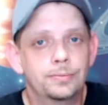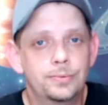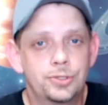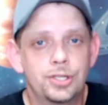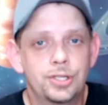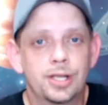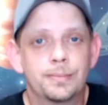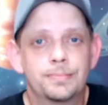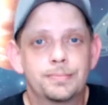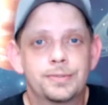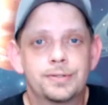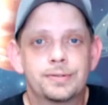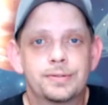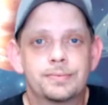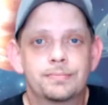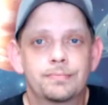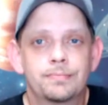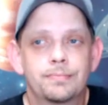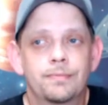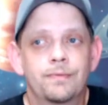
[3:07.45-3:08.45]
chips
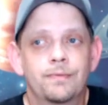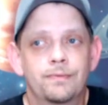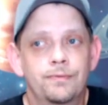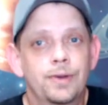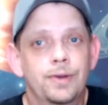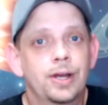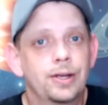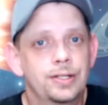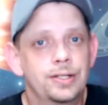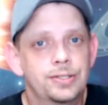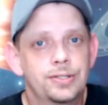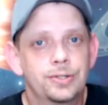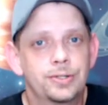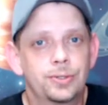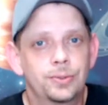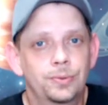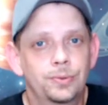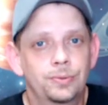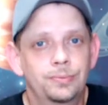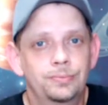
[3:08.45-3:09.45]
very
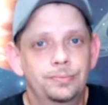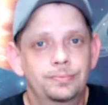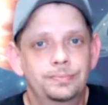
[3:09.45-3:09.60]
soon.